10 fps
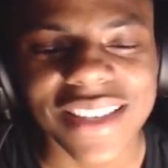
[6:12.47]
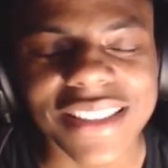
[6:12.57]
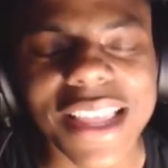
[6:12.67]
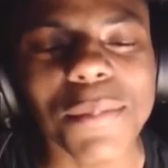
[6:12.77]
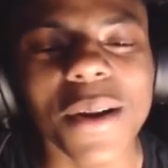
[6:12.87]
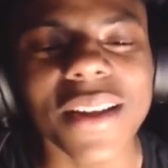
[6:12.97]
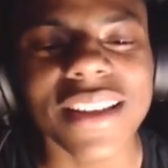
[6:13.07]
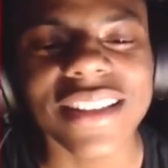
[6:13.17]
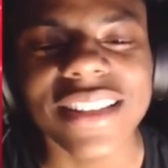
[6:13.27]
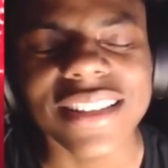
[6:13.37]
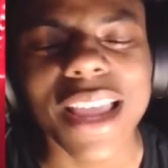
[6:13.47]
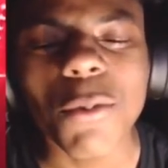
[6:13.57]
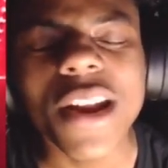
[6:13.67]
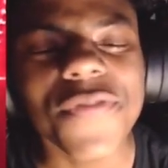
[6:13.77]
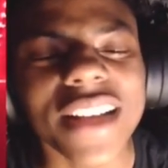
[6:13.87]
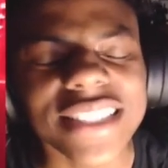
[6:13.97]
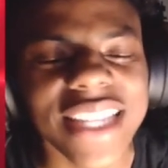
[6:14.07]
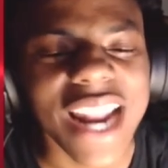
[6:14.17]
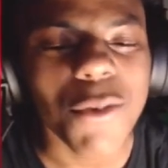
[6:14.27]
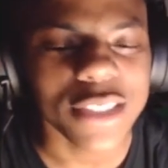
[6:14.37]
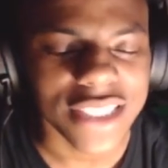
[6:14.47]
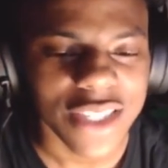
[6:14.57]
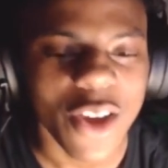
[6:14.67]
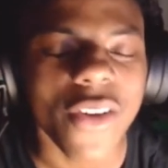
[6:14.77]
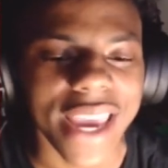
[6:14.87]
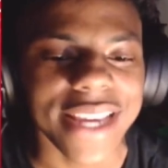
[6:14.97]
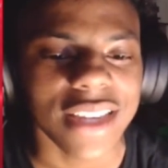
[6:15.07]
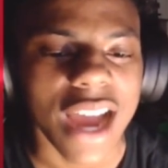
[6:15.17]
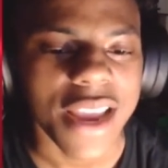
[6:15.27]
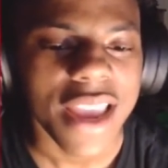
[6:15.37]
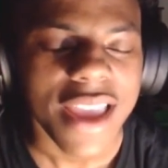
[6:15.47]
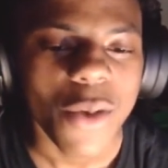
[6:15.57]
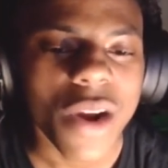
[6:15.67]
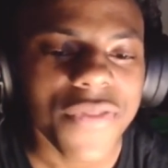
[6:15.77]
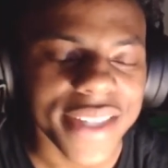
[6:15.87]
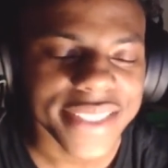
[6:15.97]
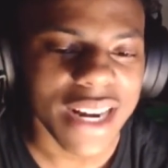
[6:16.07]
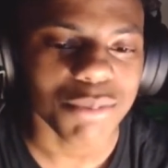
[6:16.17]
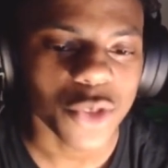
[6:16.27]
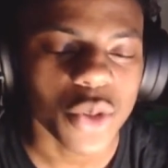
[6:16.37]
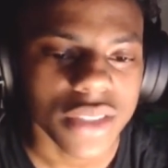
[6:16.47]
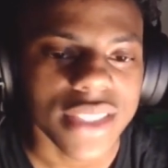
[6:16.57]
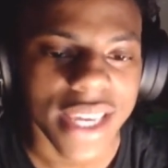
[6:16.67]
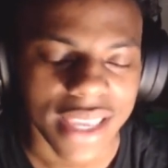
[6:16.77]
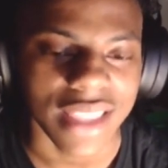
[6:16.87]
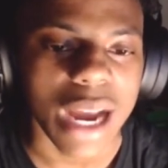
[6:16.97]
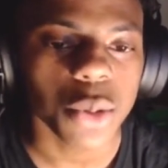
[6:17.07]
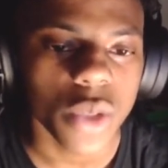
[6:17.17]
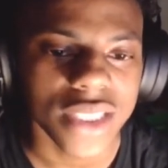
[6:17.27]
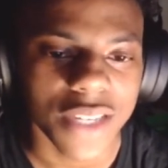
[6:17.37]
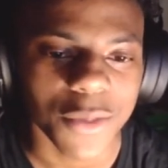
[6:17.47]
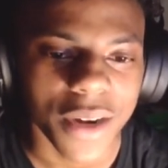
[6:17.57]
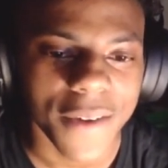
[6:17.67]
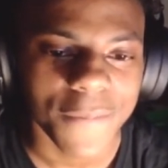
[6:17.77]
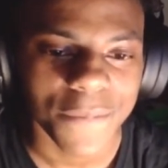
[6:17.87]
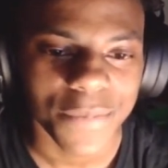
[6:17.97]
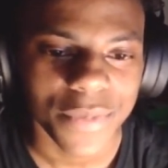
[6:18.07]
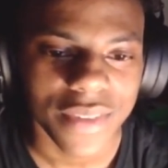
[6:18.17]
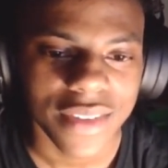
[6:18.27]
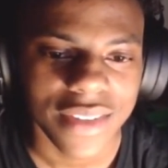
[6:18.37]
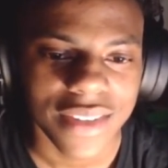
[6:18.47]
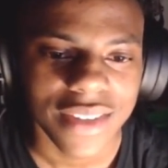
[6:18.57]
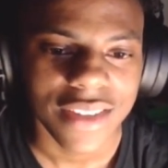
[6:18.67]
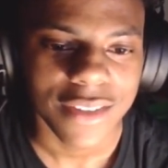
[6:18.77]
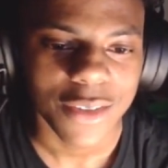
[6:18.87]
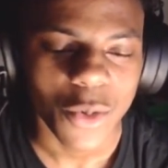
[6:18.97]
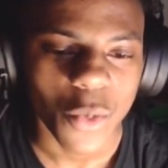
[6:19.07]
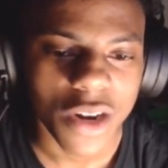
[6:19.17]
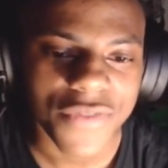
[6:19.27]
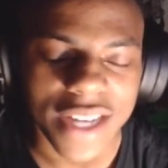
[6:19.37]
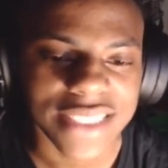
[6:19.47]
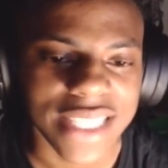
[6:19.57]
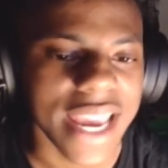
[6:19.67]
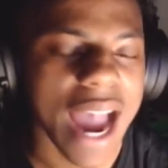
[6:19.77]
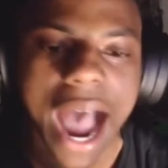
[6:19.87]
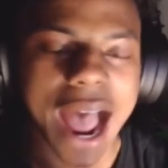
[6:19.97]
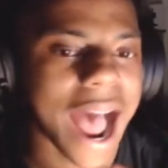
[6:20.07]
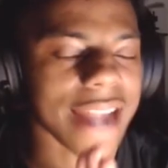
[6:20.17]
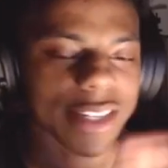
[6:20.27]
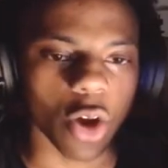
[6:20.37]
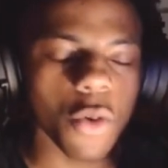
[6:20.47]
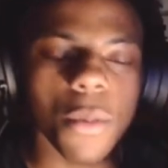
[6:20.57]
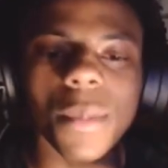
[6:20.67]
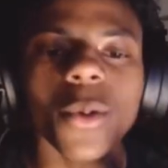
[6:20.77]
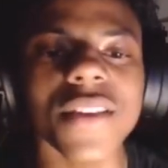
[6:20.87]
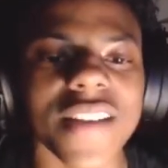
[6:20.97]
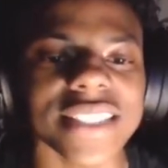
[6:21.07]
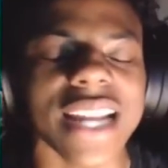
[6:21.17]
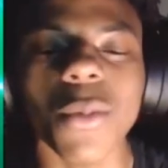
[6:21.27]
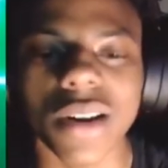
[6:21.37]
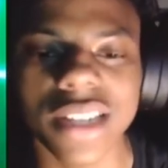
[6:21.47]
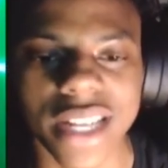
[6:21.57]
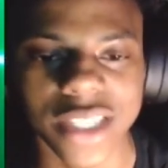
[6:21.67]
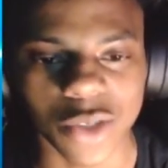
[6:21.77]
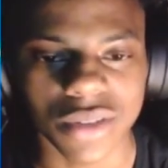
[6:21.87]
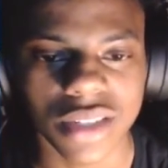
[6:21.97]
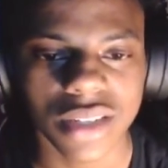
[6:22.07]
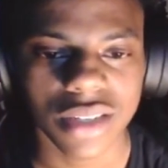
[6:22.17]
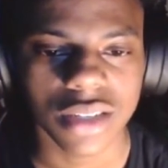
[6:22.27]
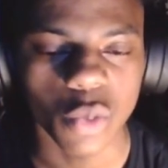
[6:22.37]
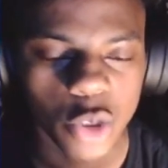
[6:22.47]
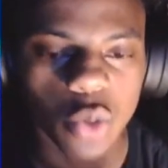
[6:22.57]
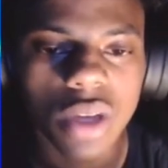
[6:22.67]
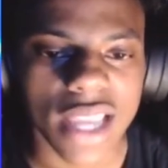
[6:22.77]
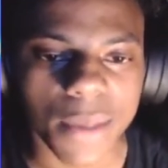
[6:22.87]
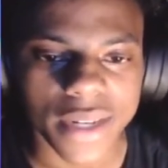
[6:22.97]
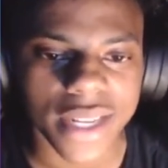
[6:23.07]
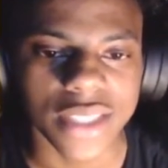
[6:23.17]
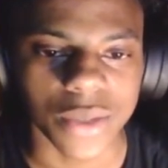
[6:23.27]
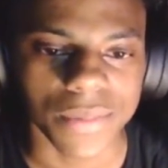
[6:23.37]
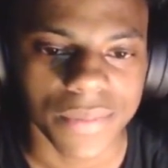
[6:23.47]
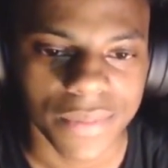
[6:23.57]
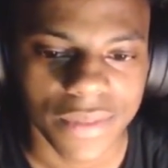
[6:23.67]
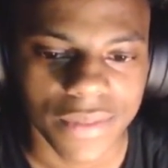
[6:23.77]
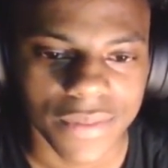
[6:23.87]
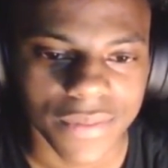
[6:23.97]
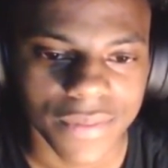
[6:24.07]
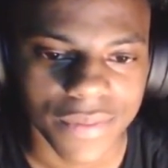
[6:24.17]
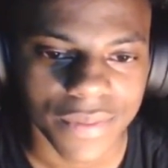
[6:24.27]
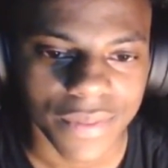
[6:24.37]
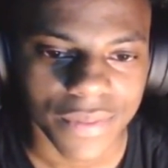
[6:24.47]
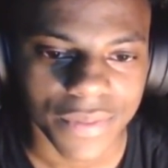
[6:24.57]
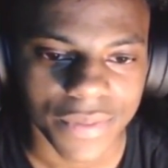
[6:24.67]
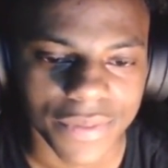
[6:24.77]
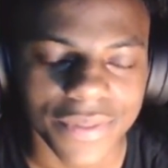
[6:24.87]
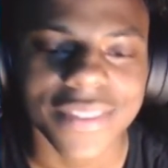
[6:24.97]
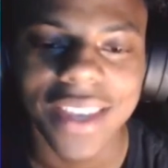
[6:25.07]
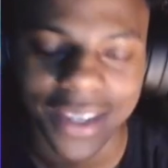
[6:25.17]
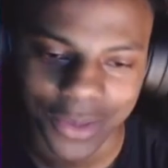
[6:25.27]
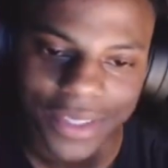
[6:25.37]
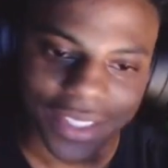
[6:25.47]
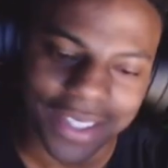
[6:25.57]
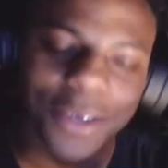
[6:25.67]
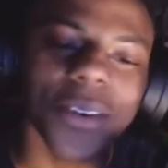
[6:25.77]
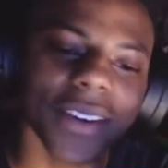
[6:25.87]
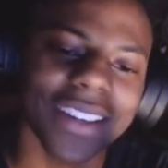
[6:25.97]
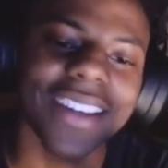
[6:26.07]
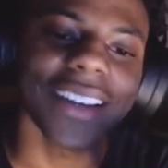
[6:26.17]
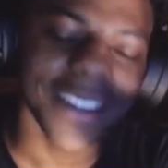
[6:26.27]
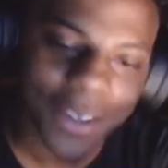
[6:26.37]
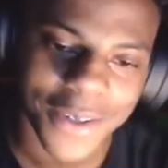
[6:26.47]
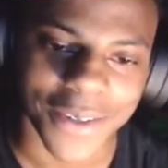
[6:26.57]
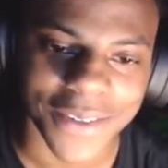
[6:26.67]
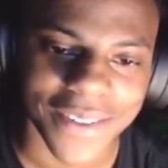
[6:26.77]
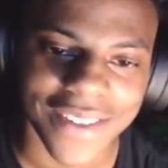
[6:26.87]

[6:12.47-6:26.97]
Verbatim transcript: Like, bro, like, what if I said I was okay? What if I said I'm yeah, like I'm 27, right? What if I say I, I don't? But what if I said I wanted to date you? Would you allow me to date you? No. Thank you. See, look, you're a good girl.